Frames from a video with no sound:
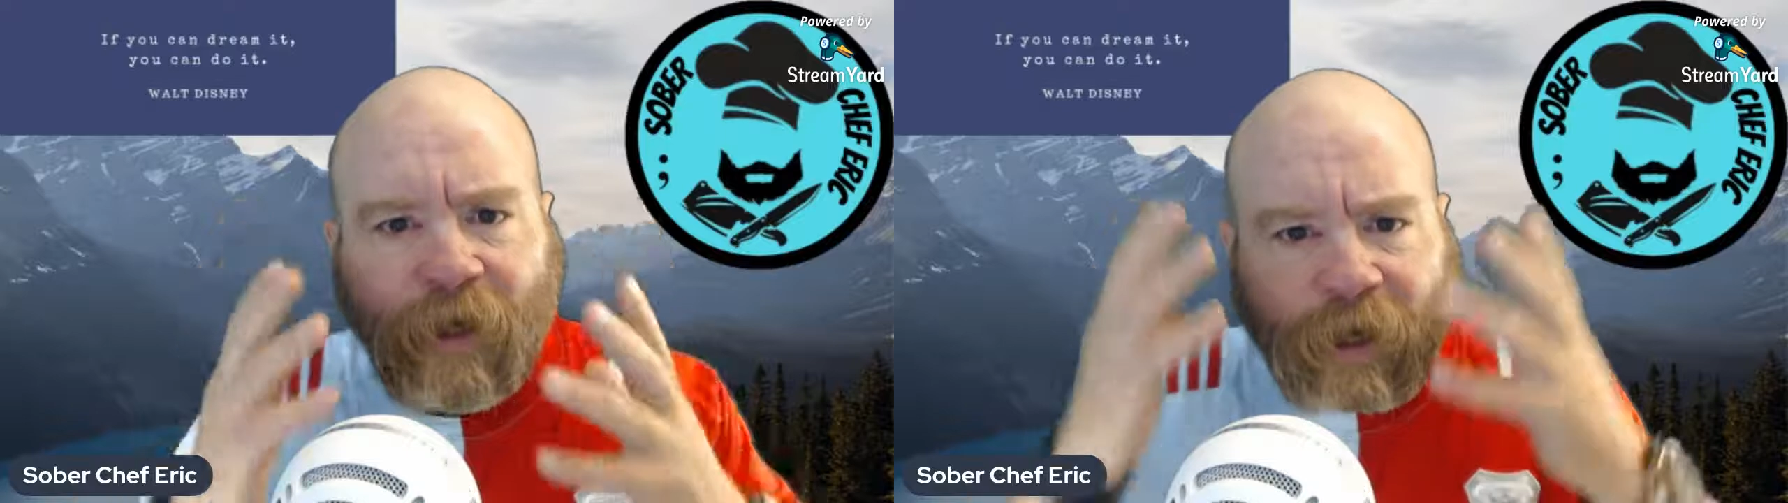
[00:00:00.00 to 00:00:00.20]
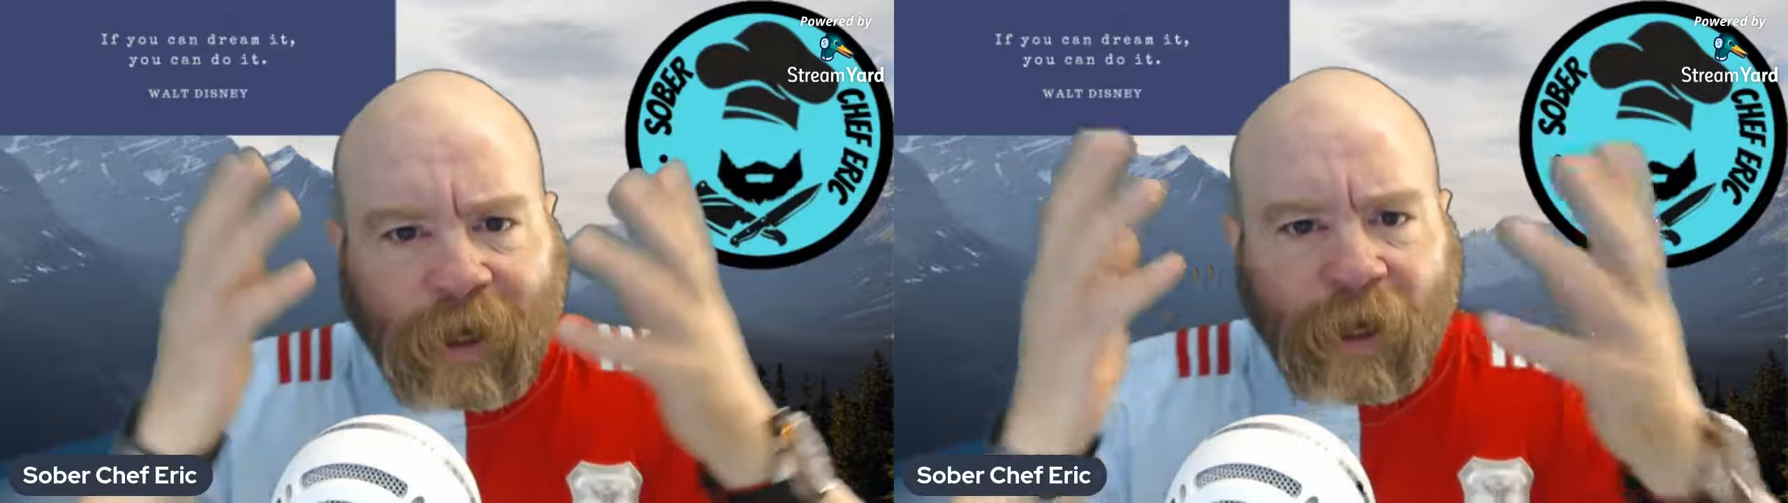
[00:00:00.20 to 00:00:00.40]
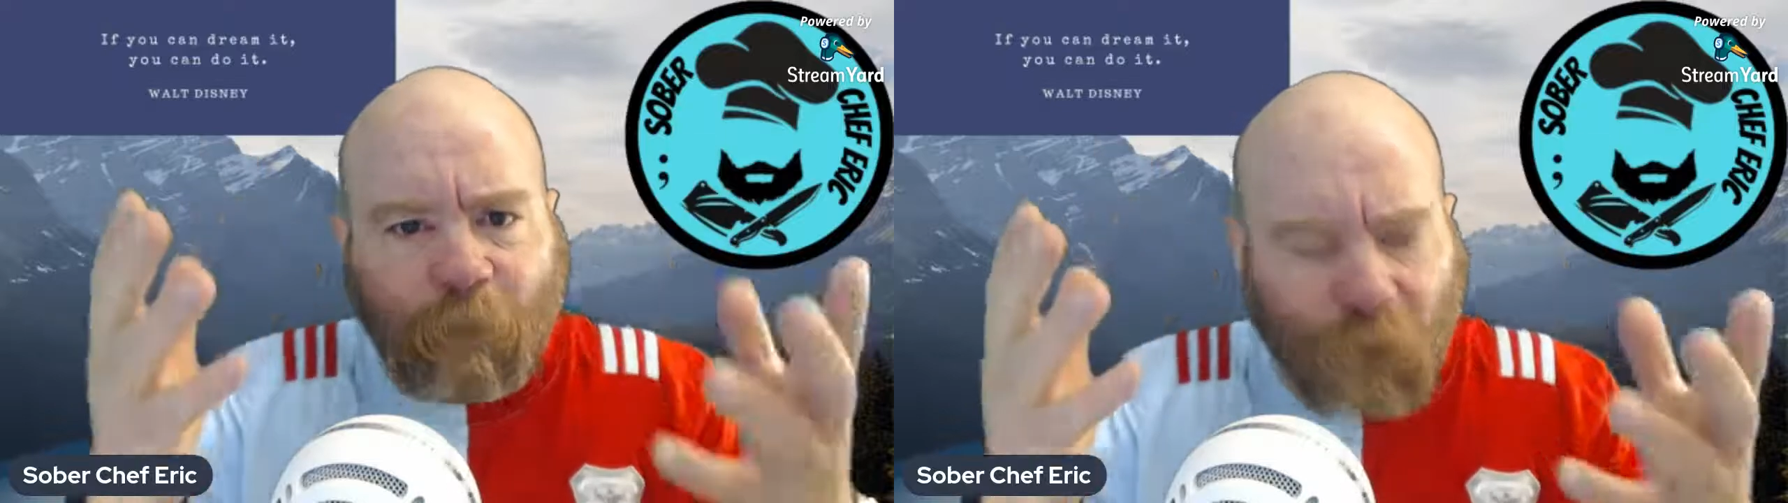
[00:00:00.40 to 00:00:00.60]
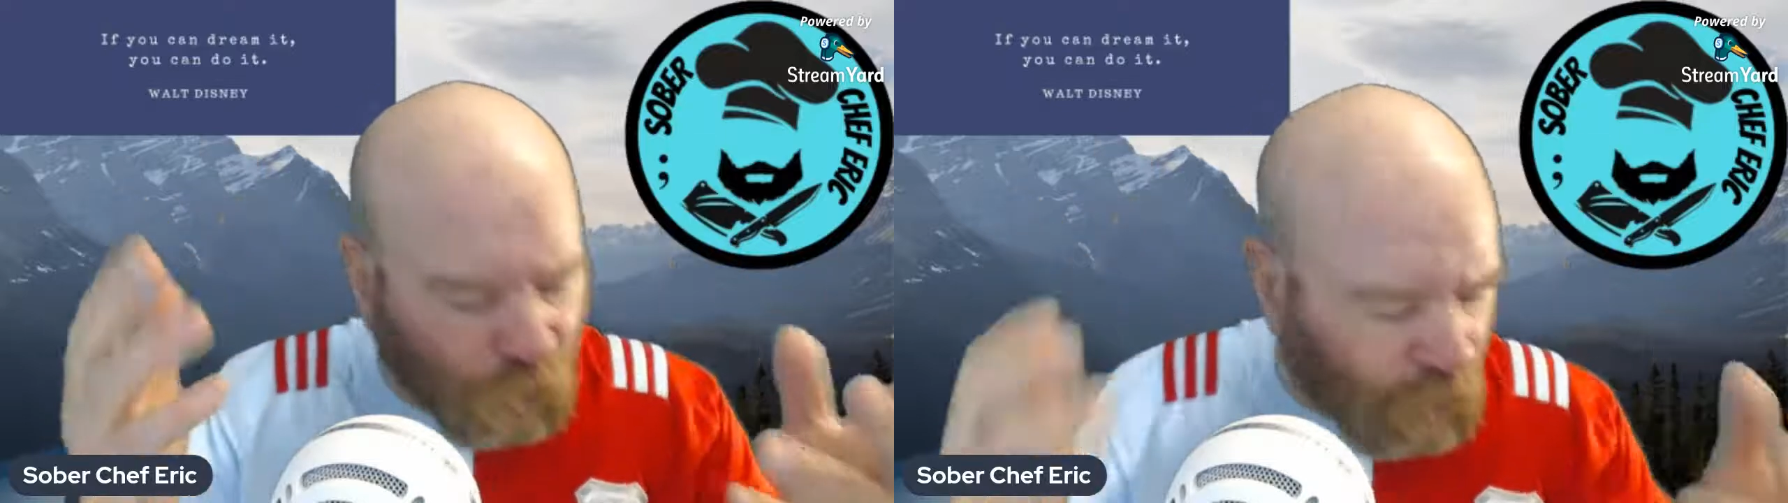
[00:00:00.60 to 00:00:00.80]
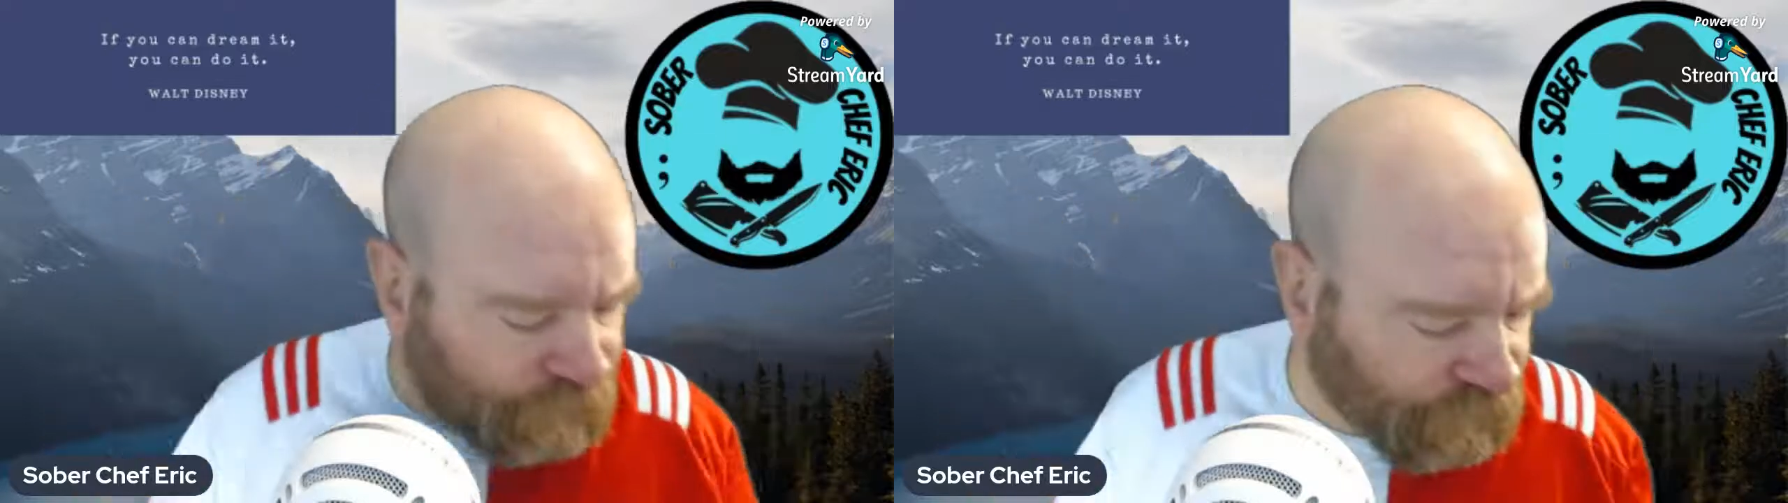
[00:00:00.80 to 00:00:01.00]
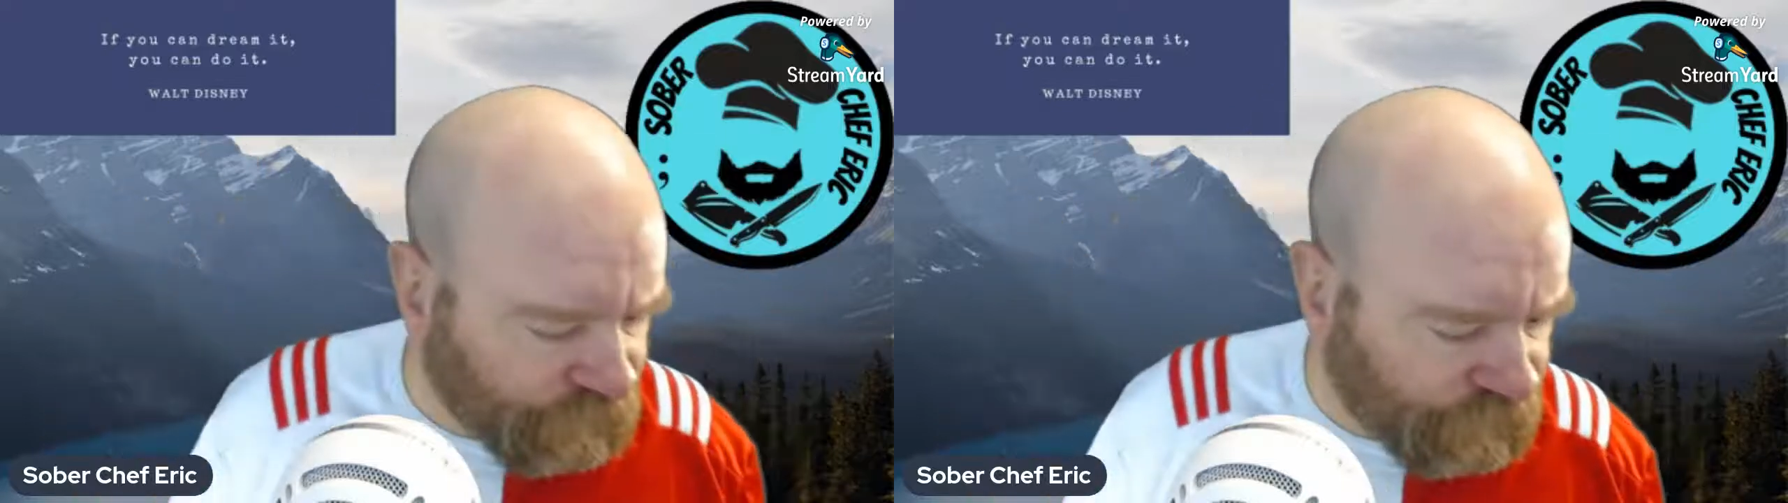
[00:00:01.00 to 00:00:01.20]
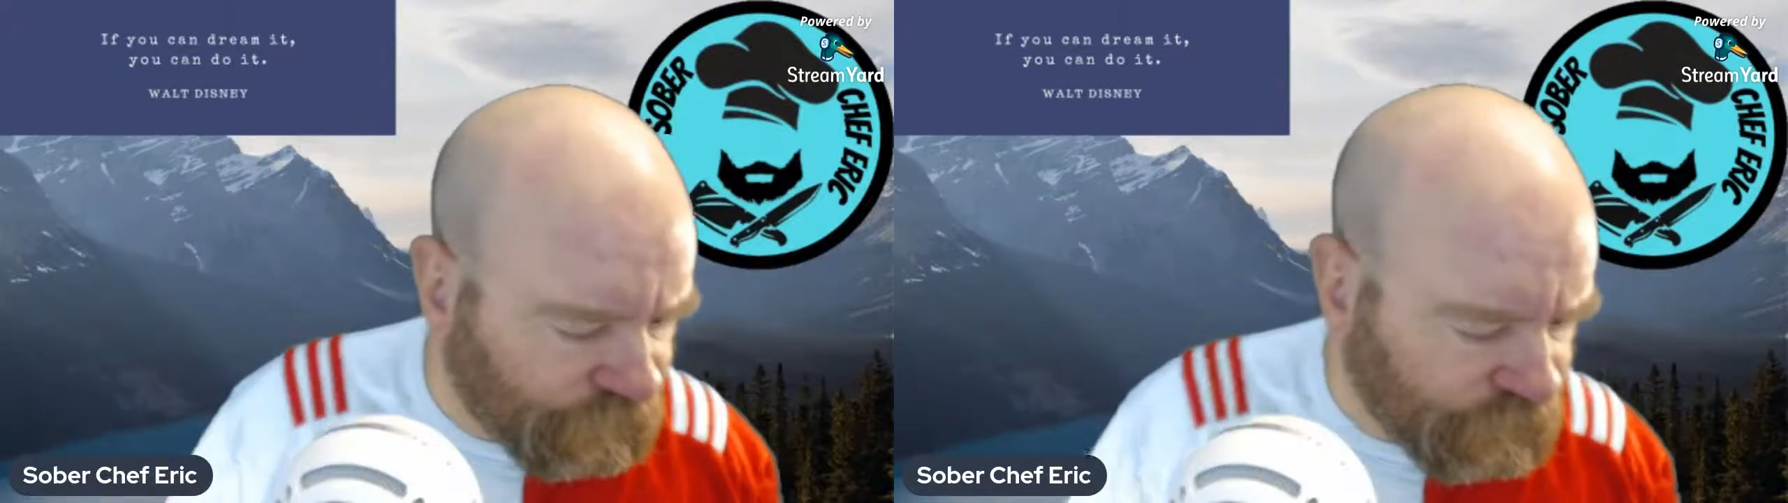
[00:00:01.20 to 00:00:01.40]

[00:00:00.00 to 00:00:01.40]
it kind of progresses.